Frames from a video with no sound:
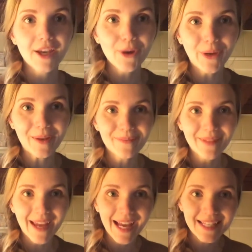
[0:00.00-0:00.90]
Okay,
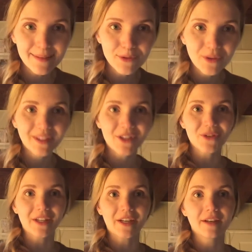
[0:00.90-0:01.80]
as I'm doing
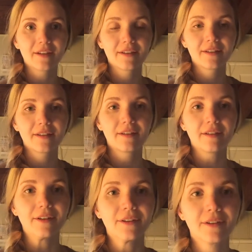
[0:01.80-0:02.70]
laundry here,
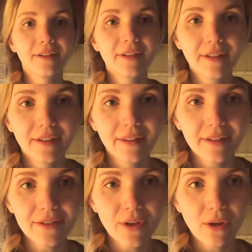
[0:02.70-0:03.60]

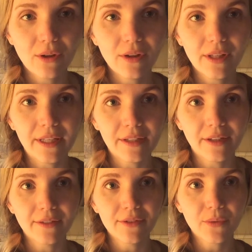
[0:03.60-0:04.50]
there's a hole in
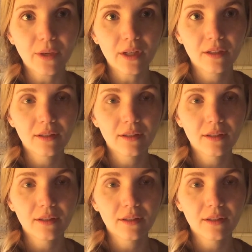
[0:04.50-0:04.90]
Oliver's sweater.